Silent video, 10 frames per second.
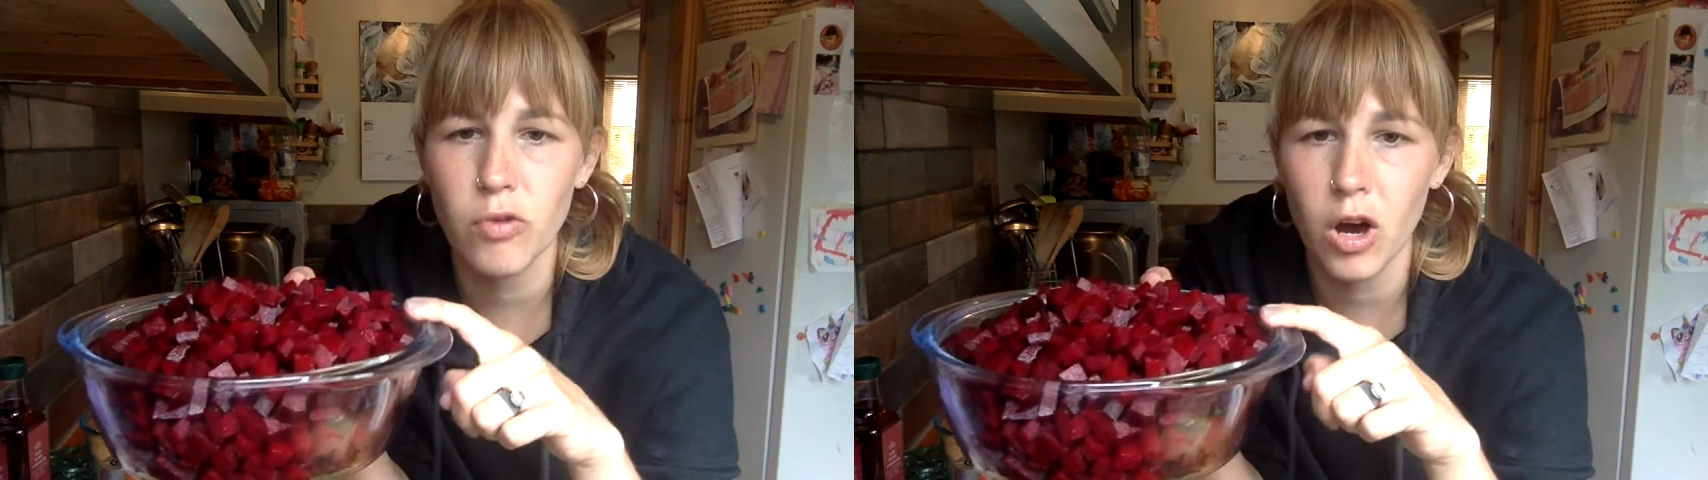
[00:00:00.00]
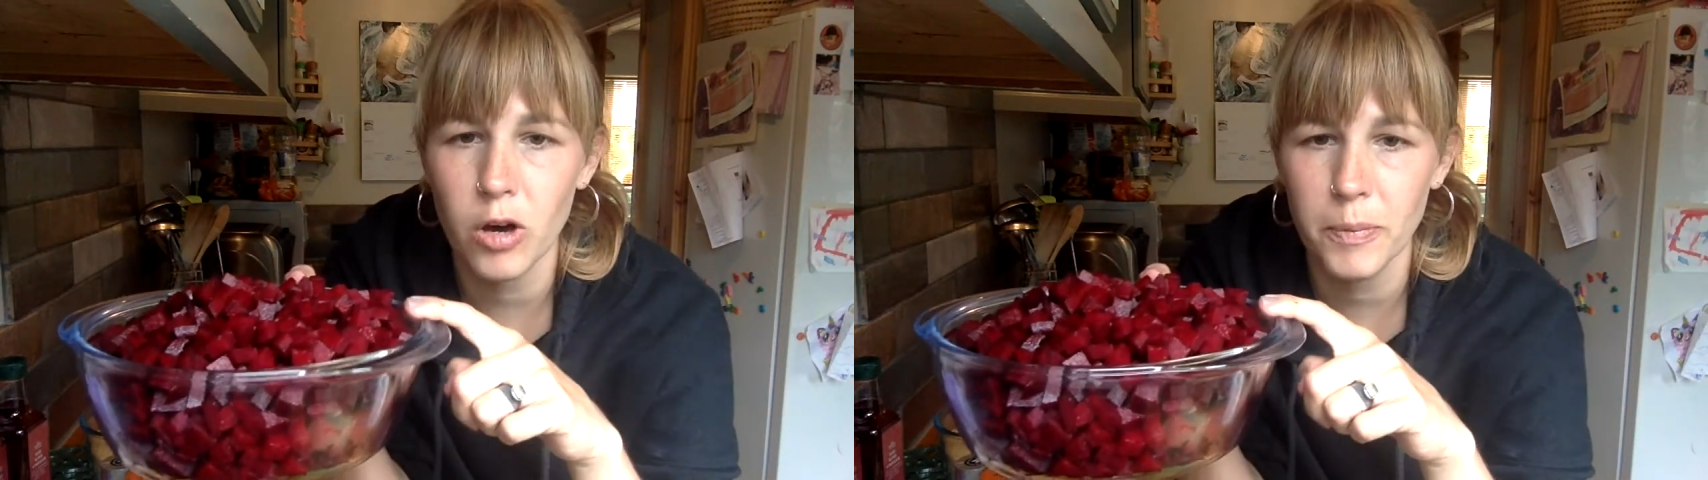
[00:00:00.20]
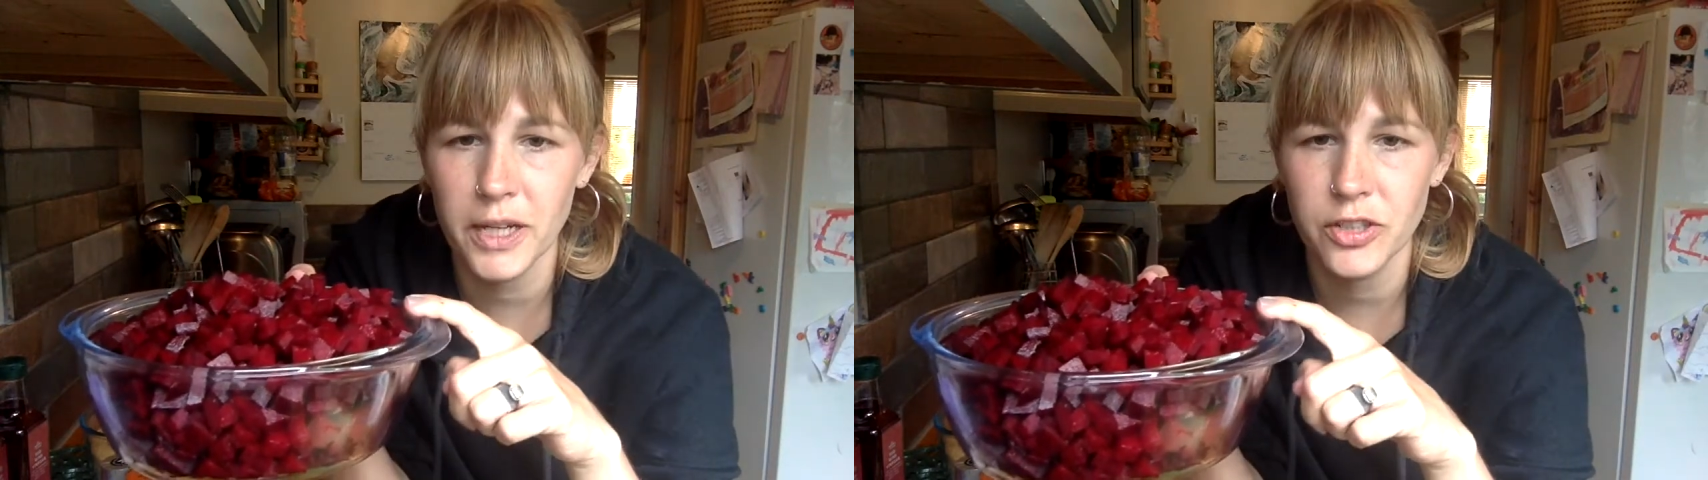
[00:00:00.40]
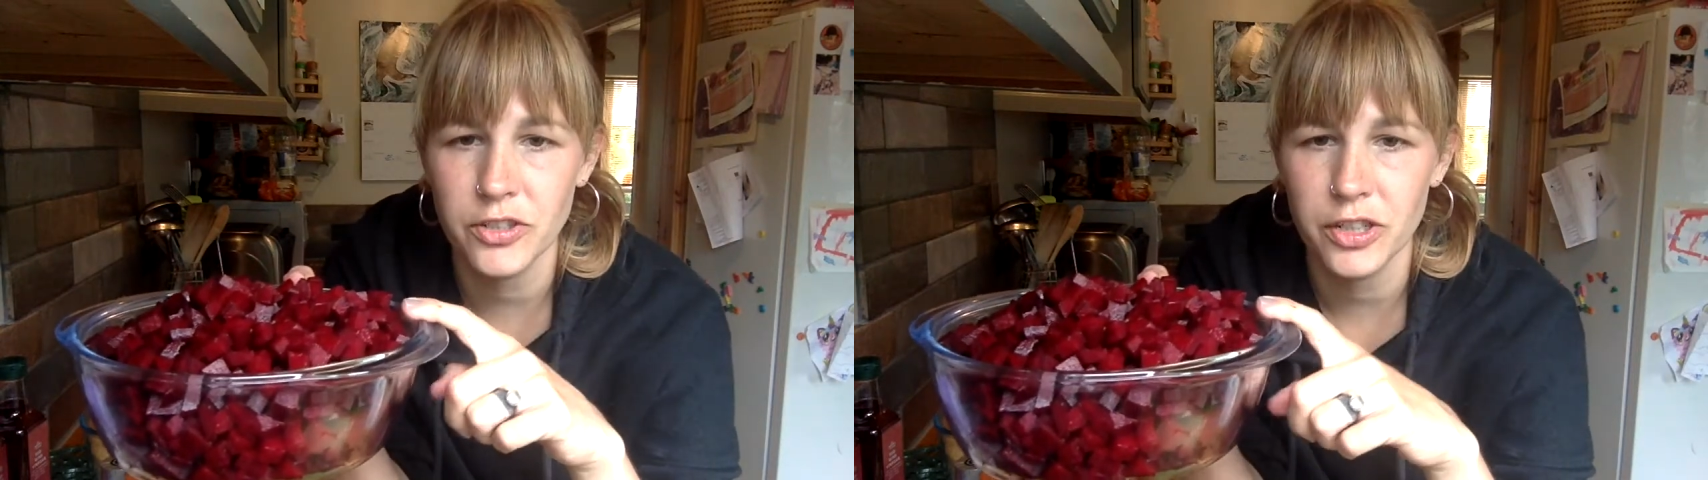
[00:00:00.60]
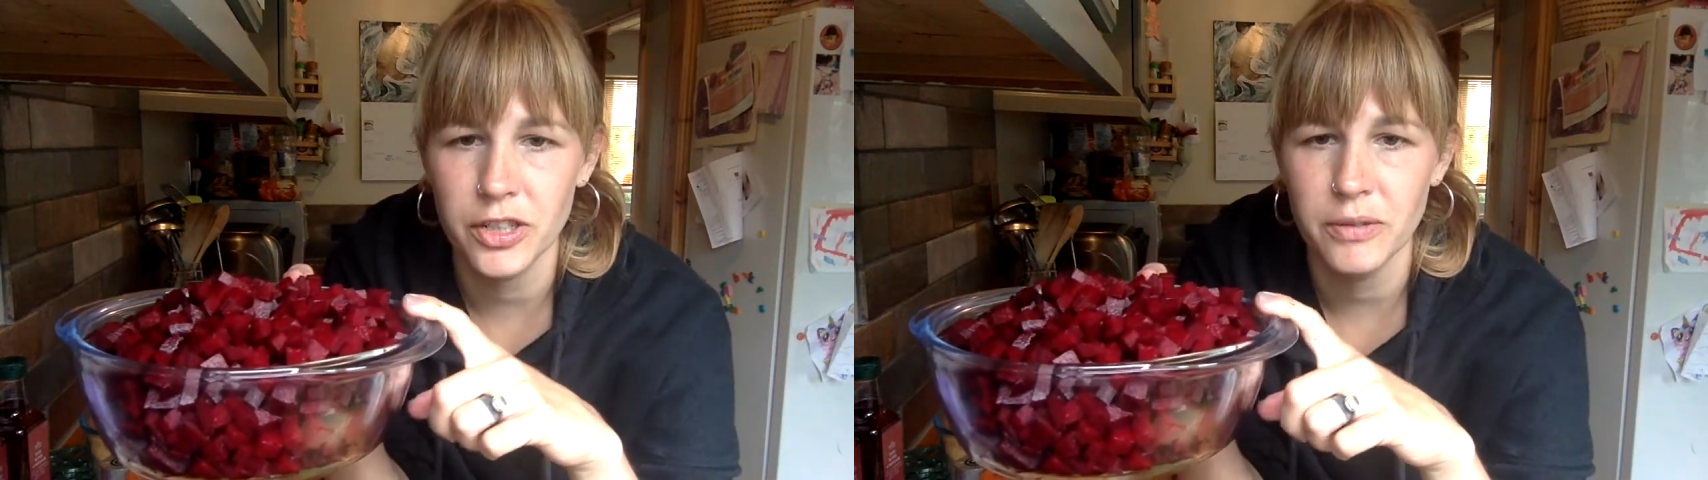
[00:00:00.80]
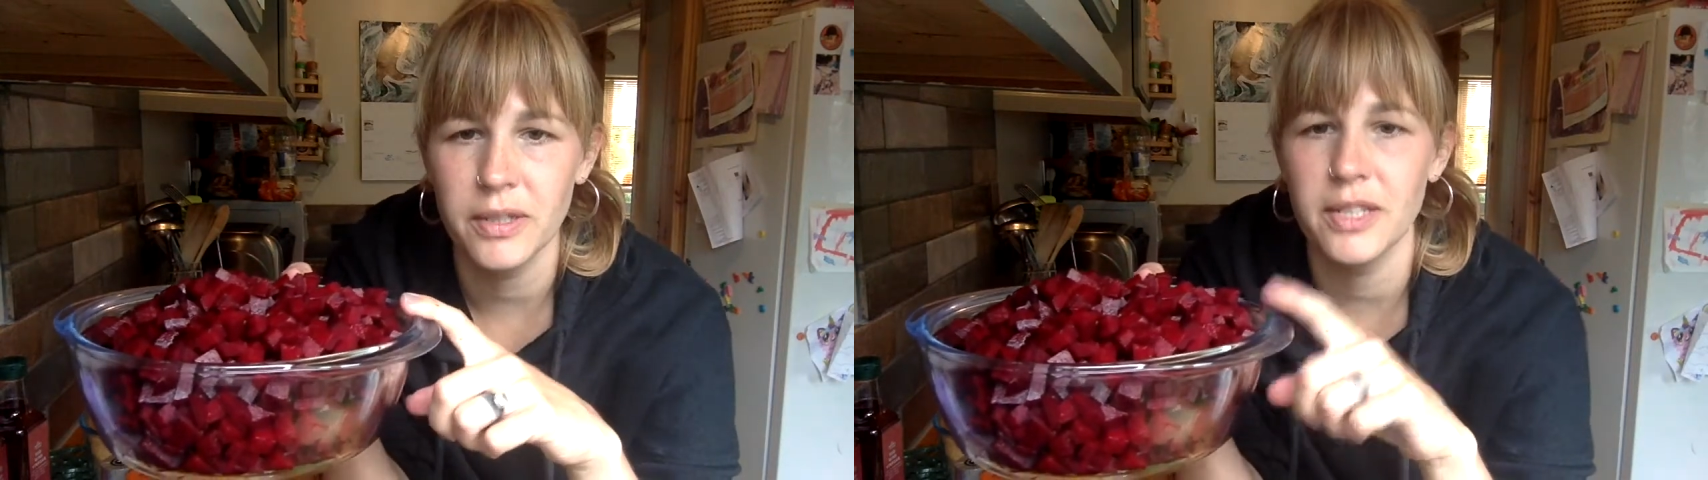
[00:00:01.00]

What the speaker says: raw beetroot.